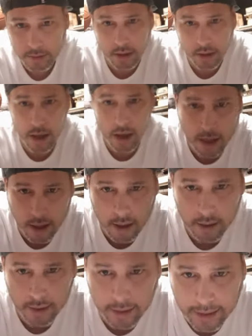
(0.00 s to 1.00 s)

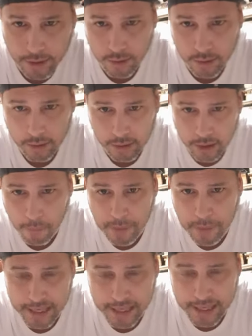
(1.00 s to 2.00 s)
Uh, little little
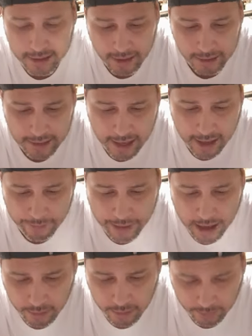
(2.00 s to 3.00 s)
B is on timeout.